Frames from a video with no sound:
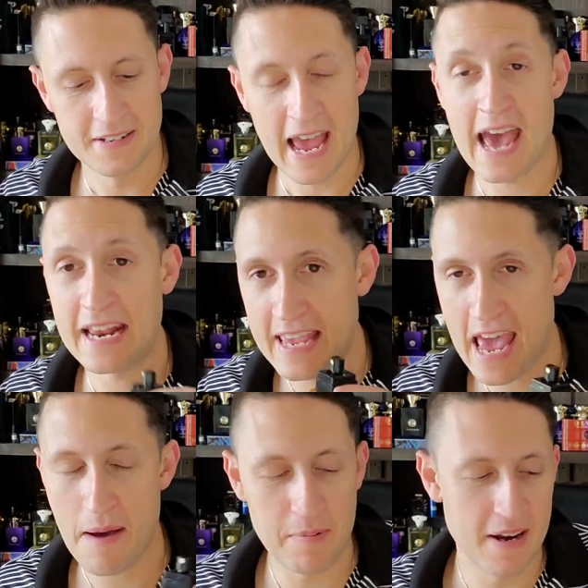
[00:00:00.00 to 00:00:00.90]
had a
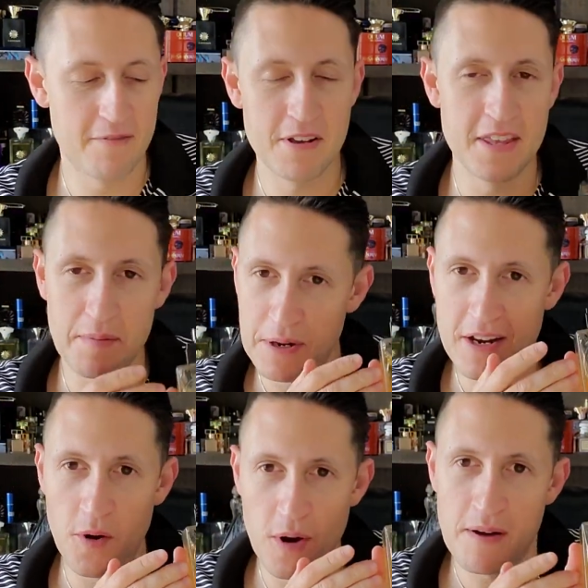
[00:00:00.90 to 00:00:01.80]
cap and everything. But
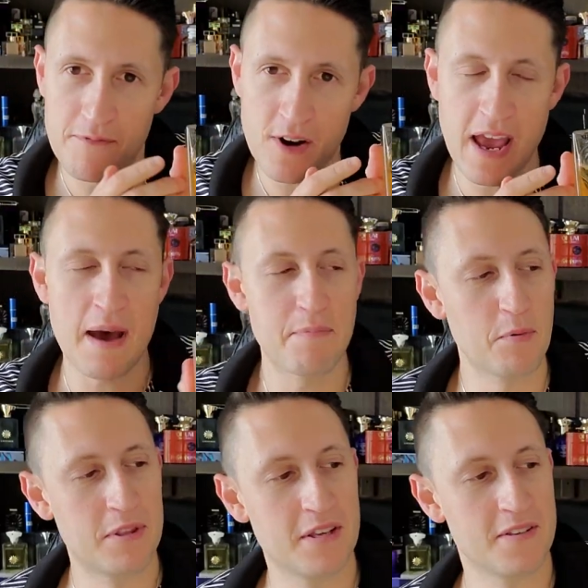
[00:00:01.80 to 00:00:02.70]
you know what? I'm very happy
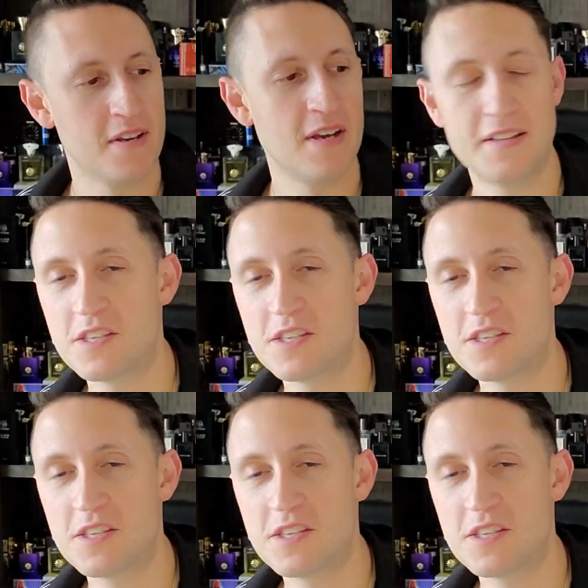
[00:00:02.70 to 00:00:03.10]
with this.